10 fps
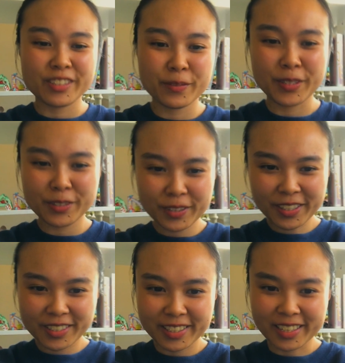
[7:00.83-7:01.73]
so my
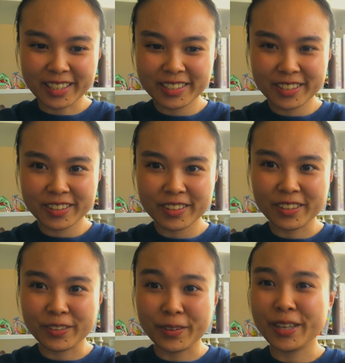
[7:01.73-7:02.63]
student just entered
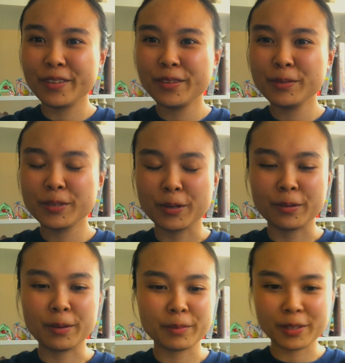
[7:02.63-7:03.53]
the waiting room, so
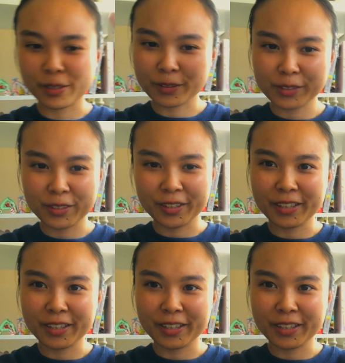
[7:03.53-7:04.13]
I'm gonna go tutor